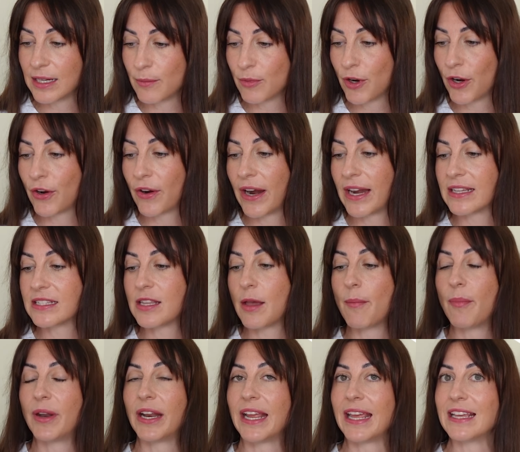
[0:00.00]
in progress,
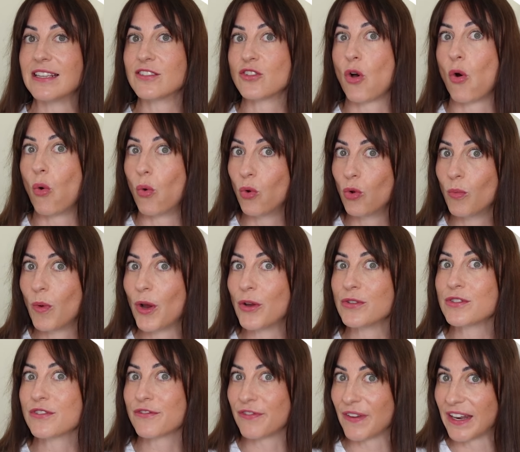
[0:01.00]
but it is
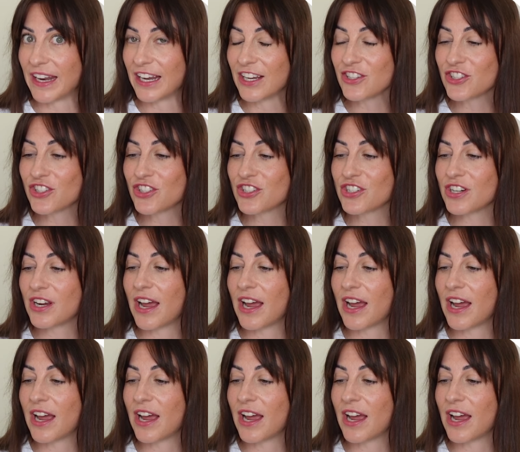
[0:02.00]
almost finished.